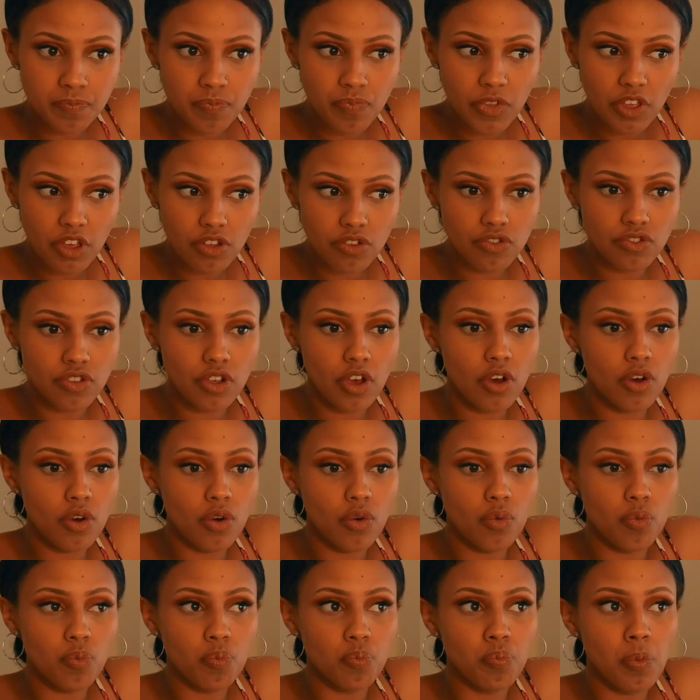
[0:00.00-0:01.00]

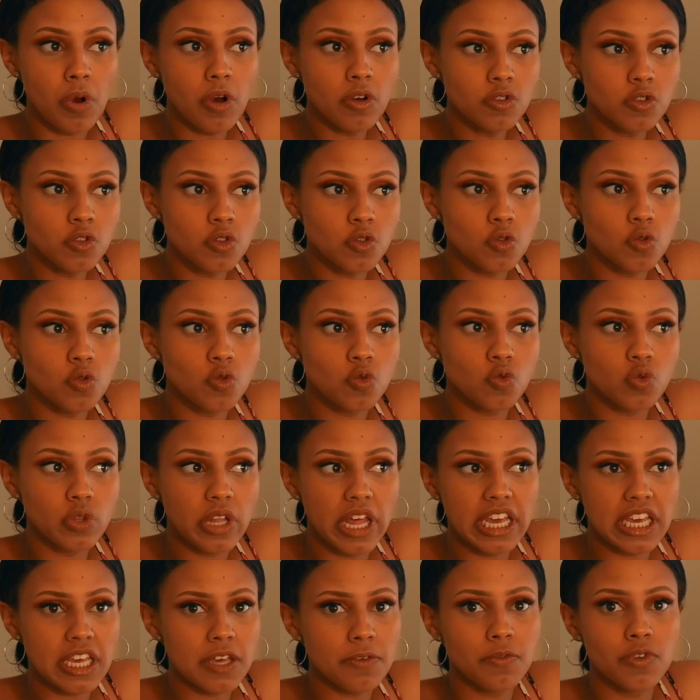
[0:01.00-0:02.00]
So most,
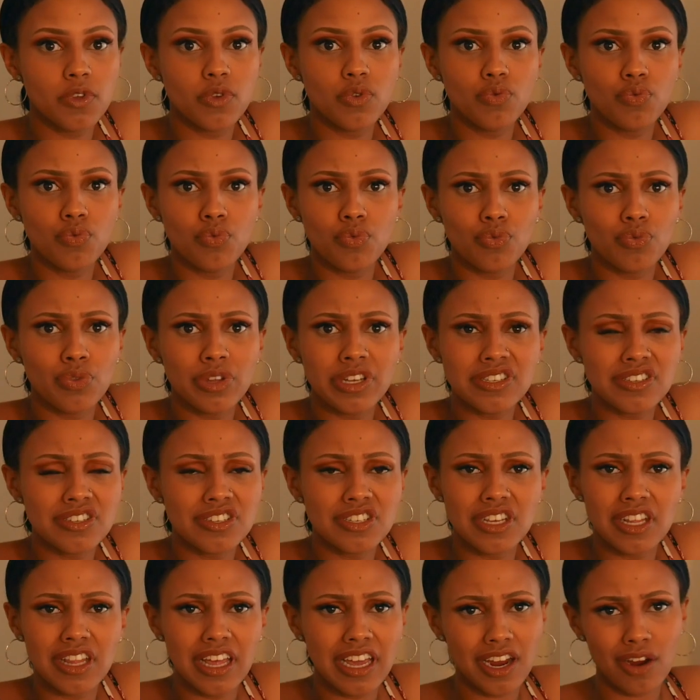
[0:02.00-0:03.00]
like if you listen
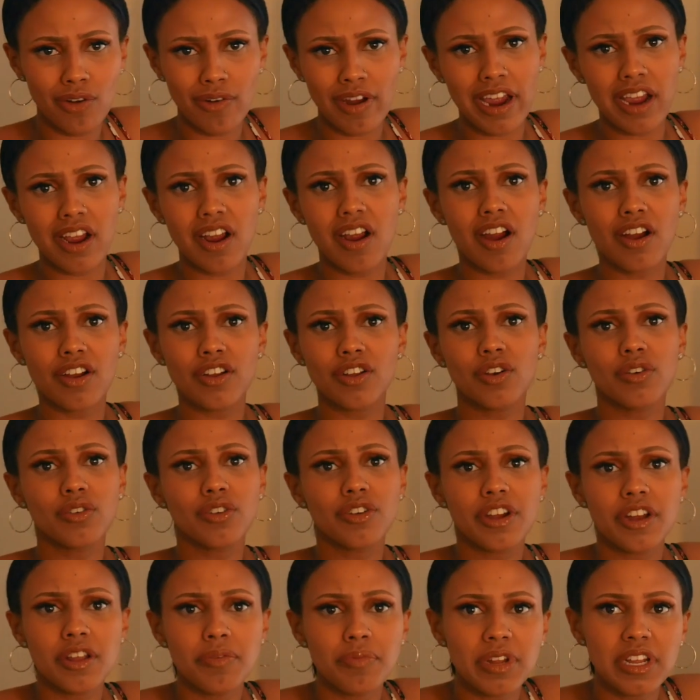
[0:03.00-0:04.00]
to like Grant Cardone
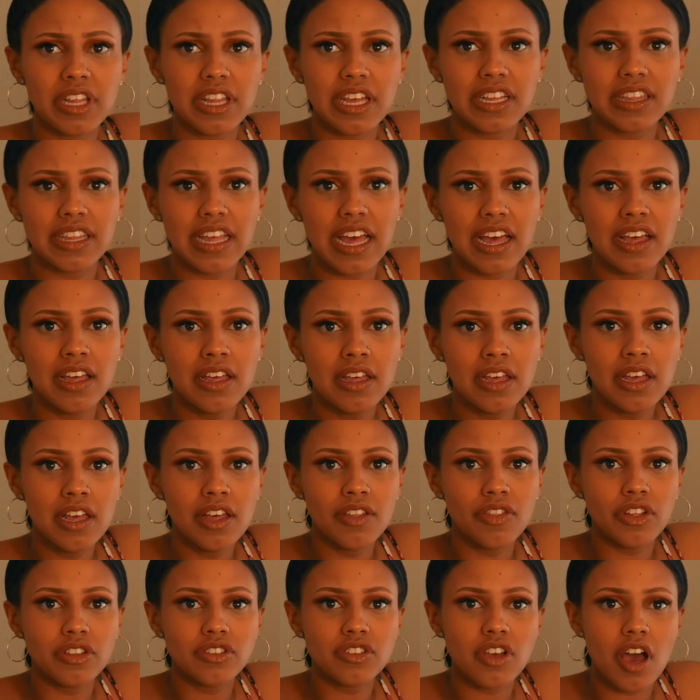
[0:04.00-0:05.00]
or anybody like that,
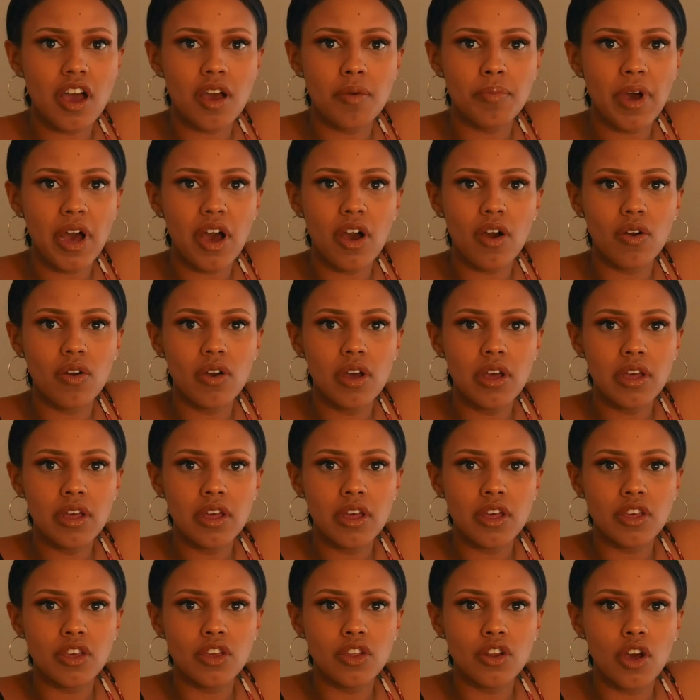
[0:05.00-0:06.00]
they'll talk about,
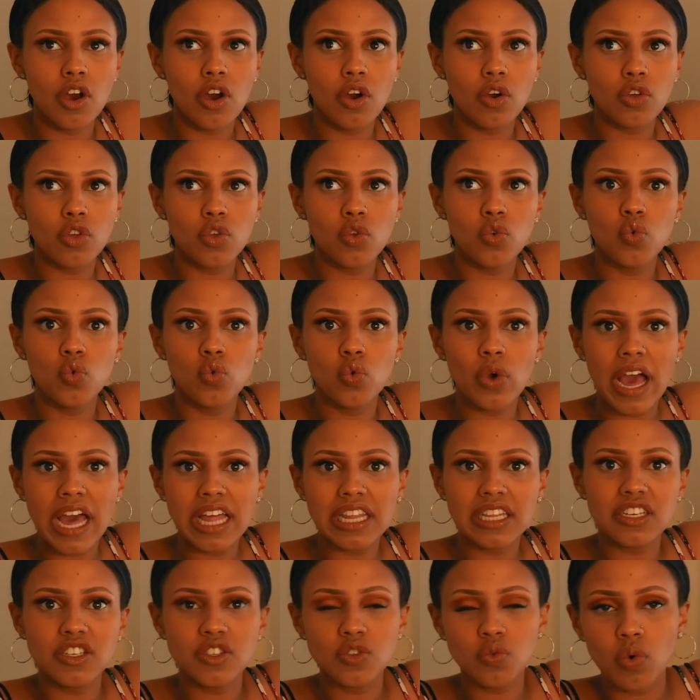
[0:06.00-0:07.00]
you
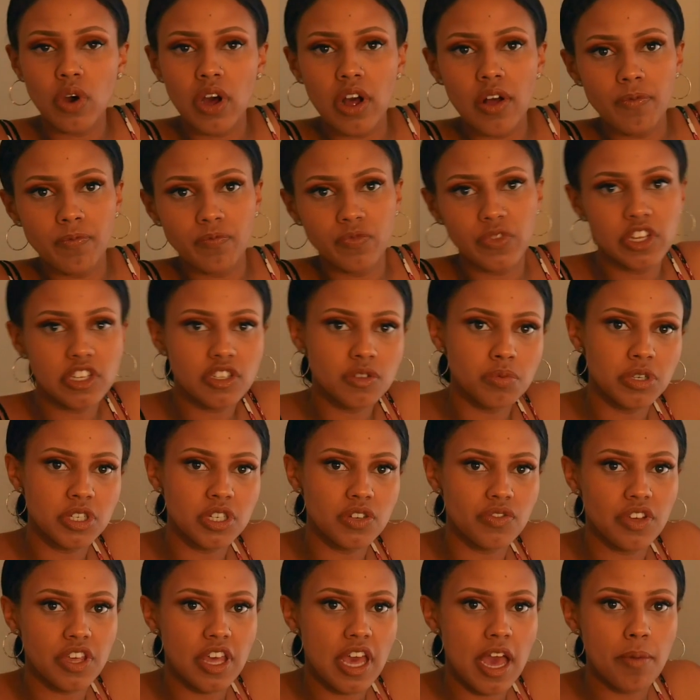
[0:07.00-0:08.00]
at least want this much
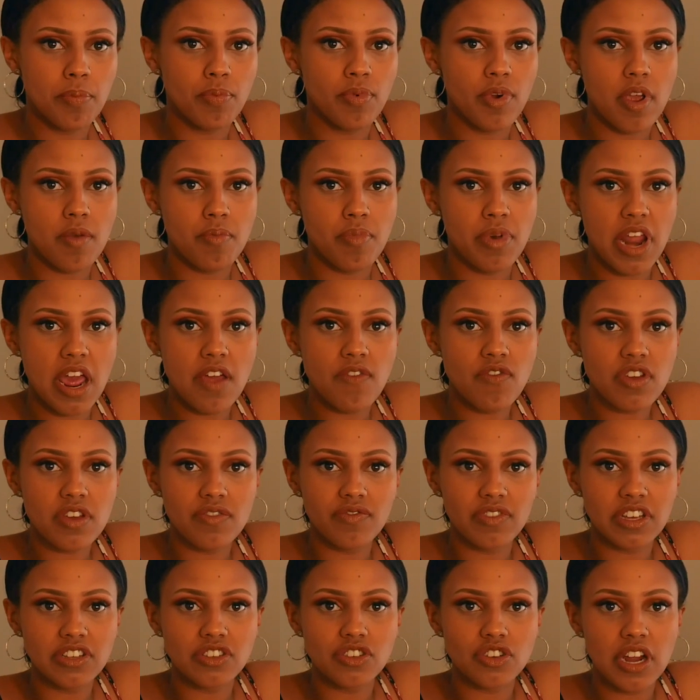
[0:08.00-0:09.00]
of a cap rate, but every
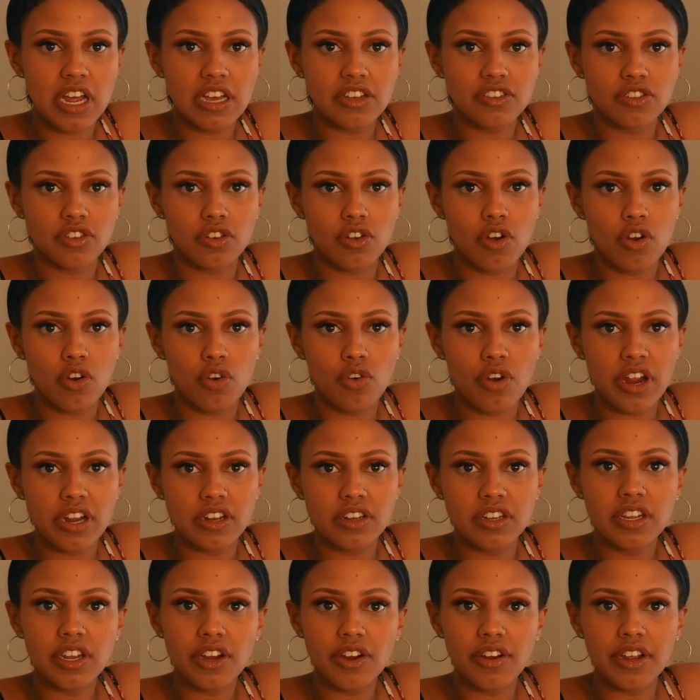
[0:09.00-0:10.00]
investor has their own
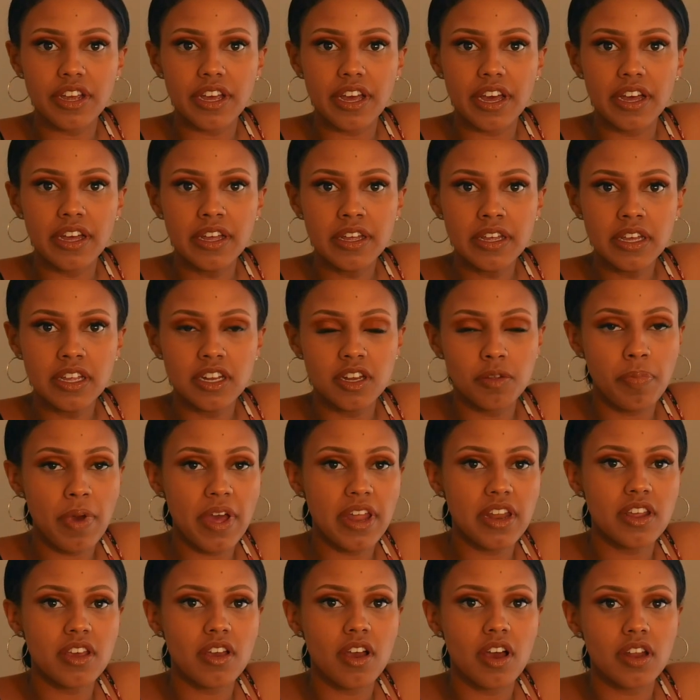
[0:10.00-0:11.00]
criteria
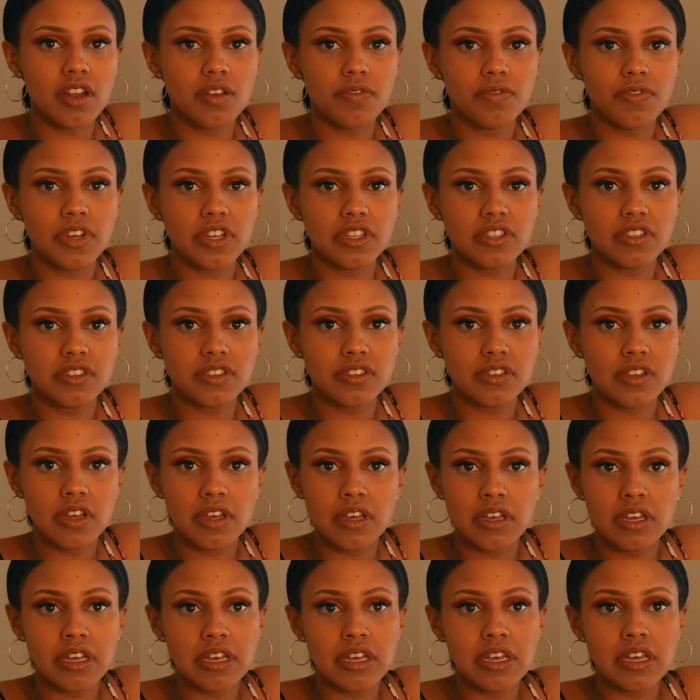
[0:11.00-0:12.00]
depending on if it's
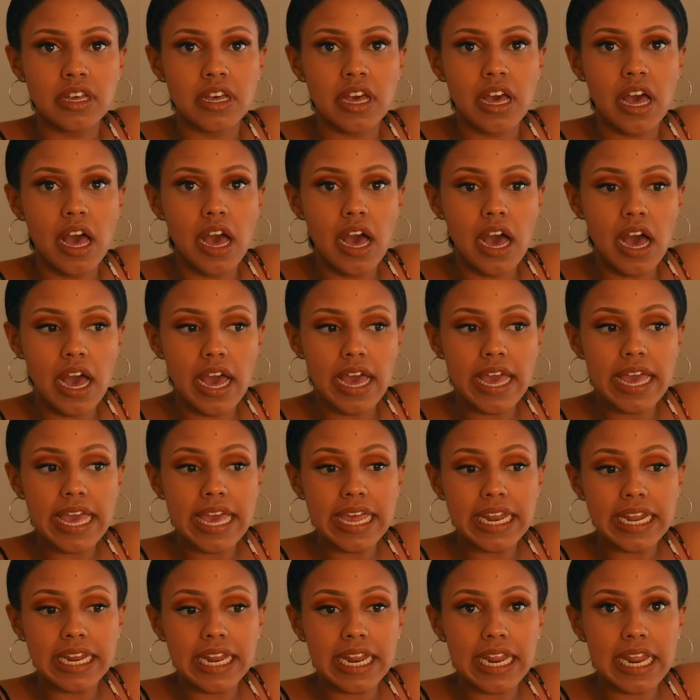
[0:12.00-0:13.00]

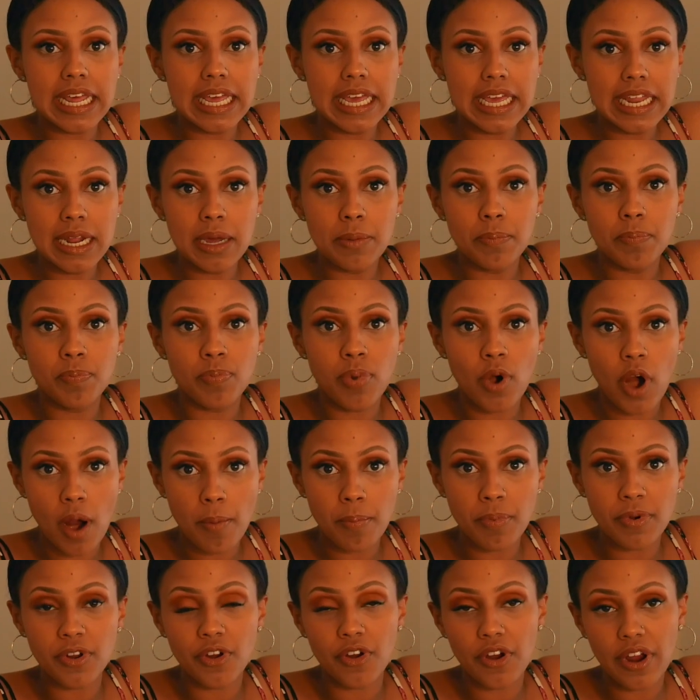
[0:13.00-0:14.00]
in a
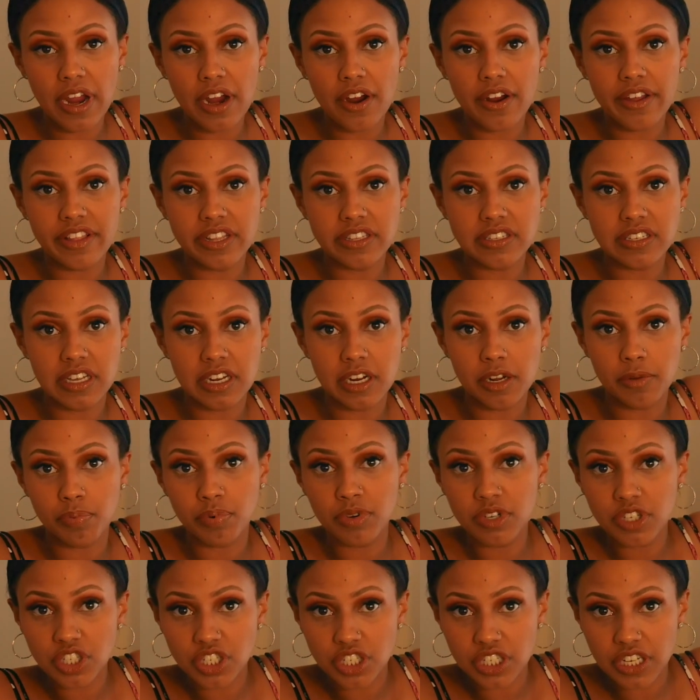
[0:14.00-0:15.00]
property or area that's going to
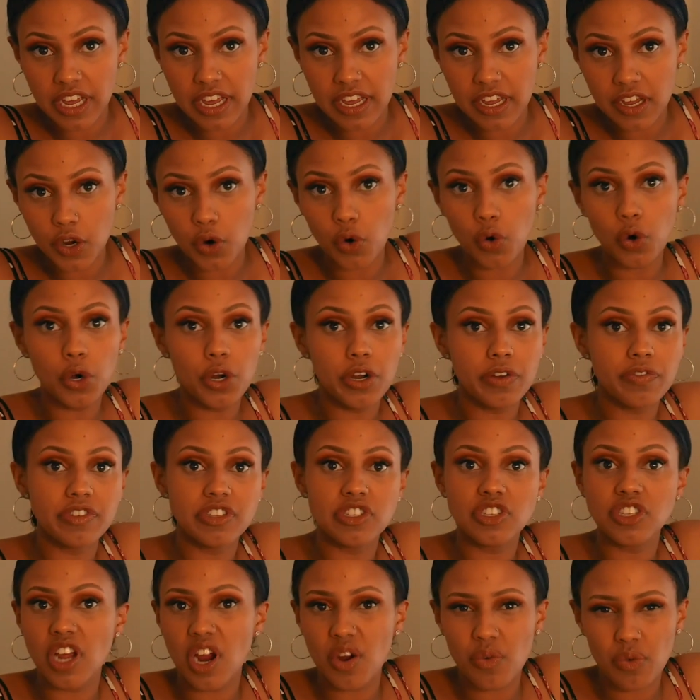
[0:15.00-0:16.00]
appreciate or if
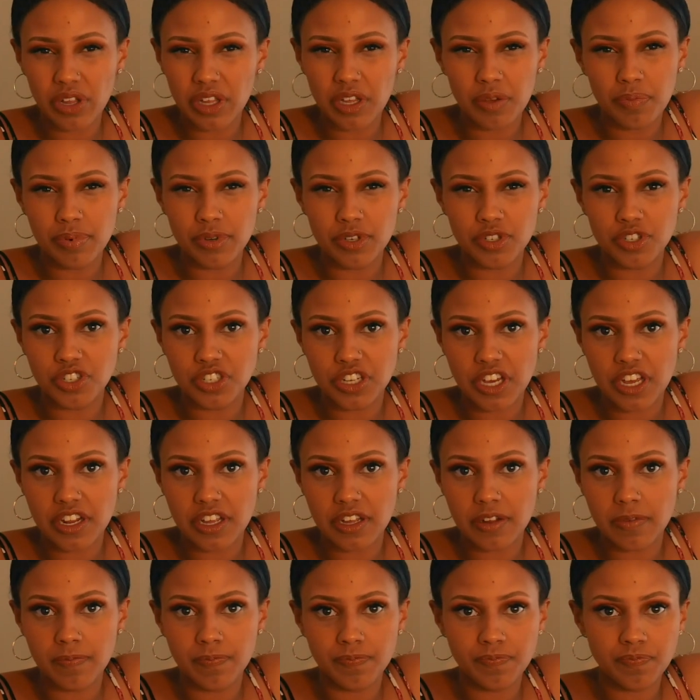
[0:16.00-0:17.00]
it's not really
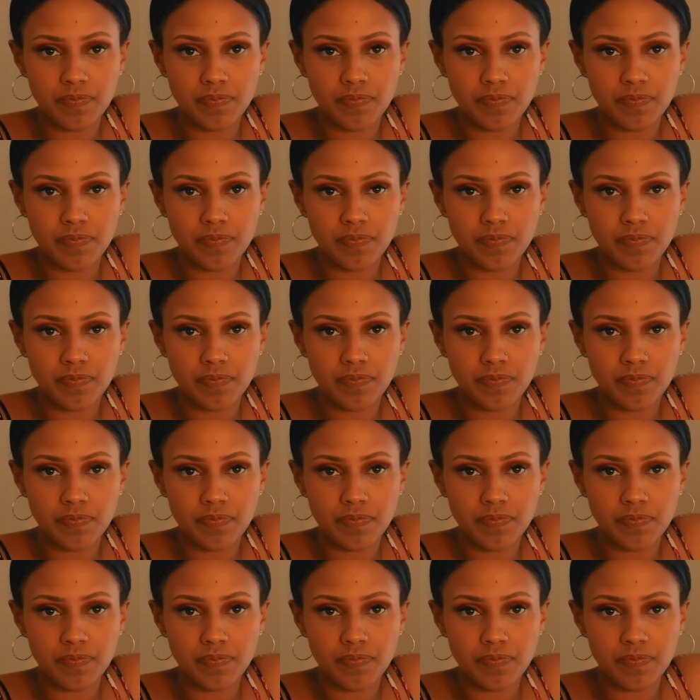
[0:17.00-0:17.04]
appreciating.